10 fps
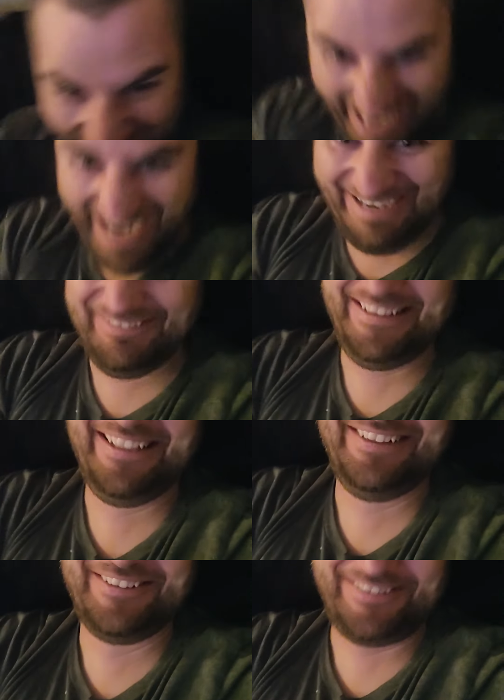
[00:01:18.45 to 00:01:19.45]
I'm a
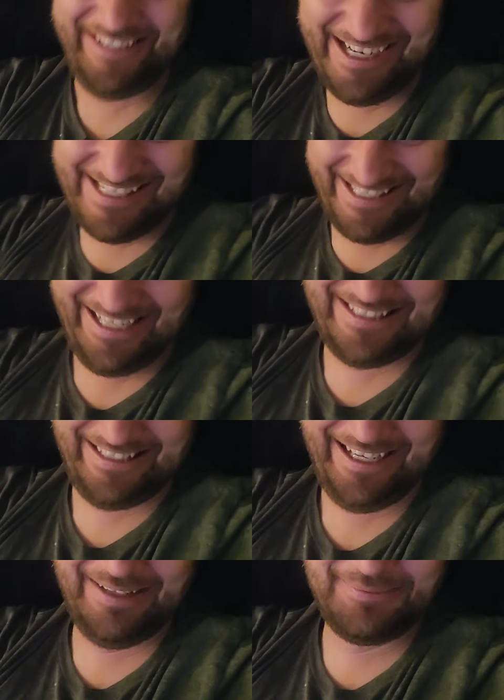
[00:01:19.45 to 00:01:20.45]
little crazy
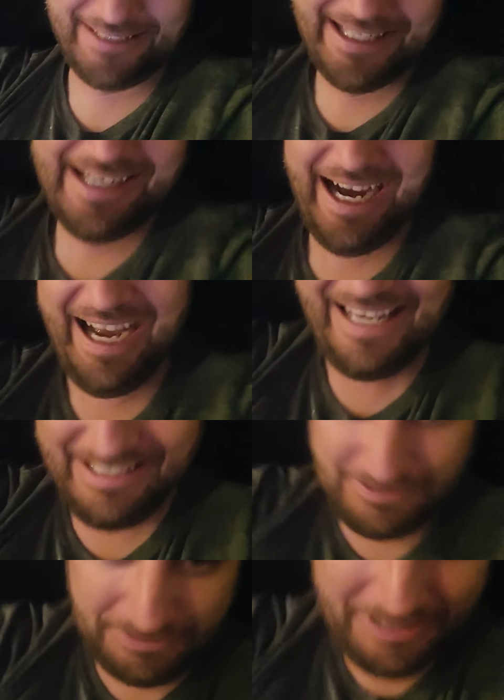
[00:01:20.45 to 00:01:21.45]
at times. I
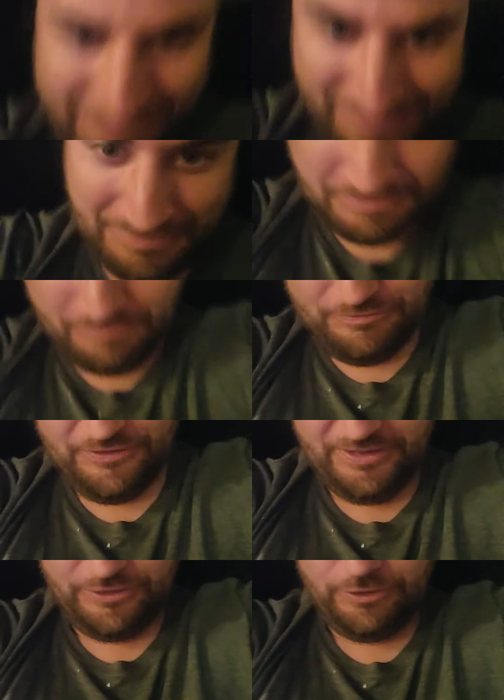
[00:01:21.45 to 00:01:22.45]
used to
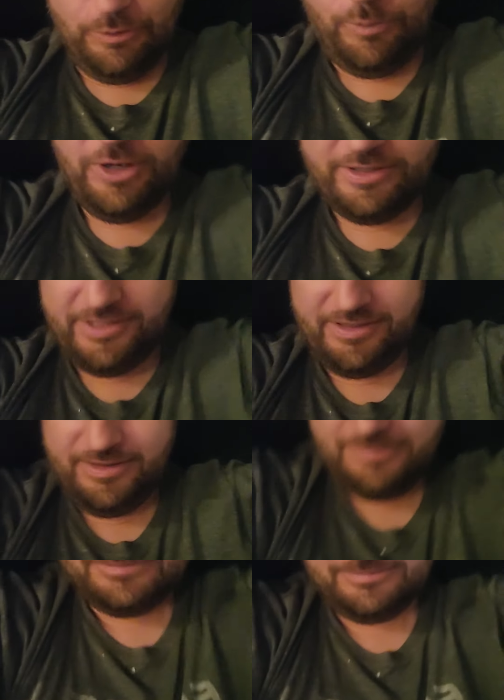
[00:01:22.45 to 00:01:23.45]
run through the woods
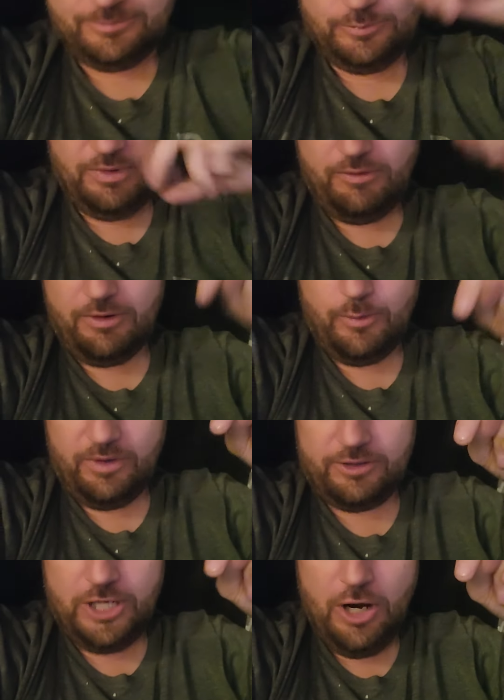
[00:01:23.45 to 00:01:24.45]
with only
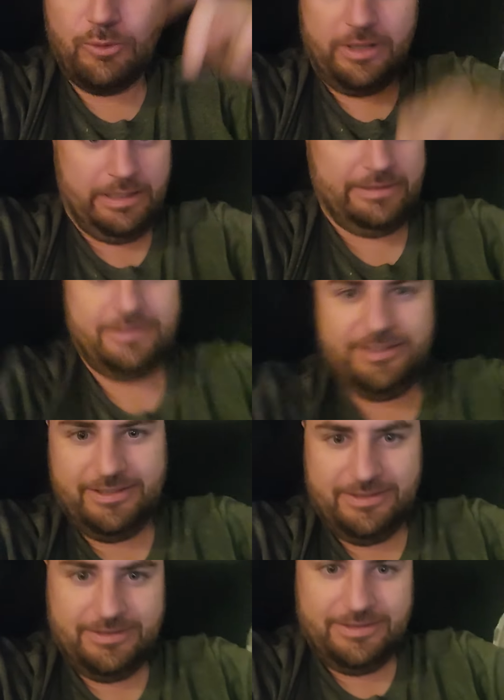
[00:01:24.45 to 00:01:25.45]
one coat on,
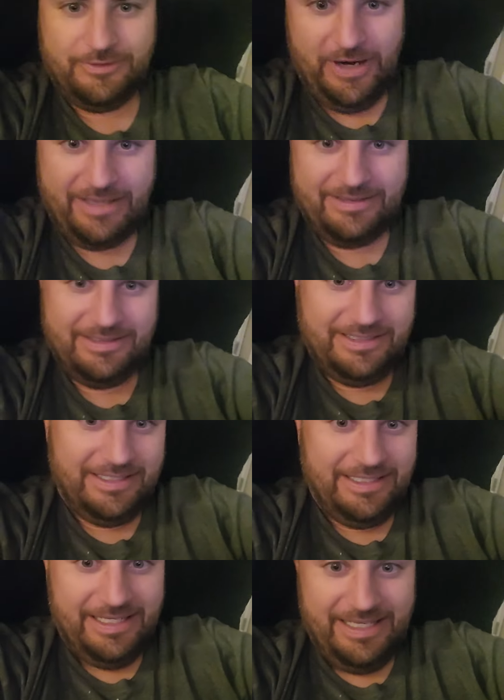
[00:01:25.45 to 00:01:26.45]
right?
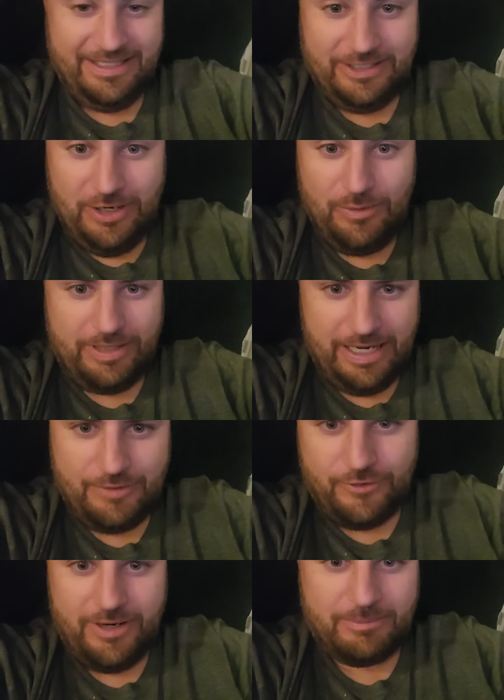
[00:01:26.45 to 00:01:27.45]
And the coat
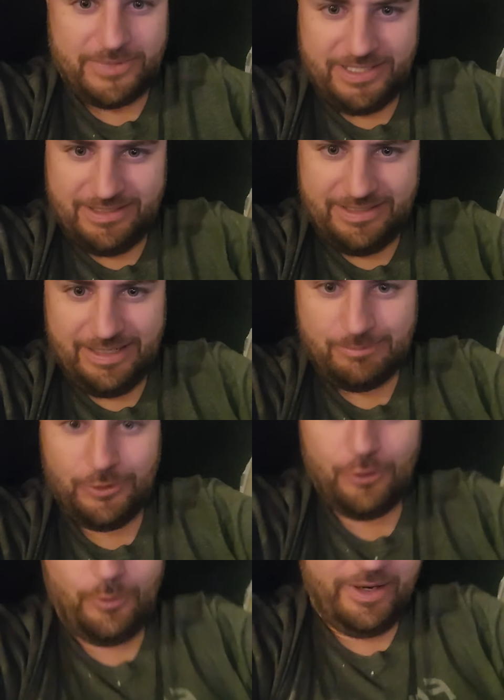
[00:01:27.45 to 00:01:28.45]
kind of ripped and it
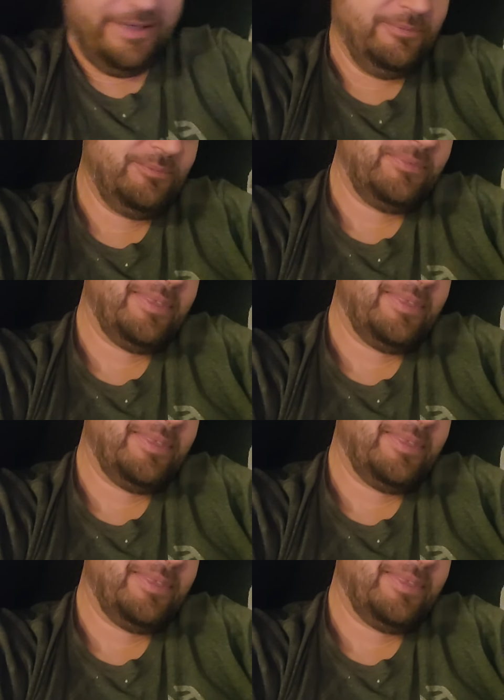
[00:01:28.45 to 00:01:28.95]
blew away.